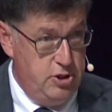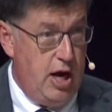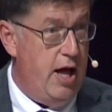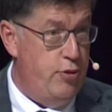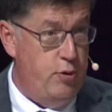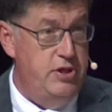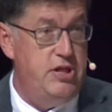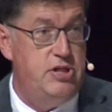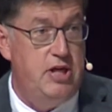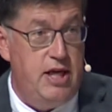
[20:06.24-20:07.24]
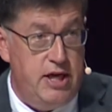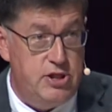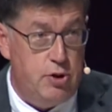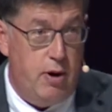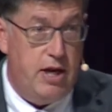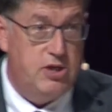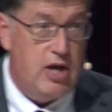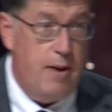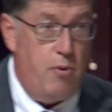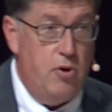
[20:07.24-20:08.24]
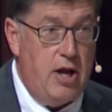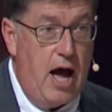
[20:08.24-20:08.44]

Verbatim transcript: John 3:16 is a great example.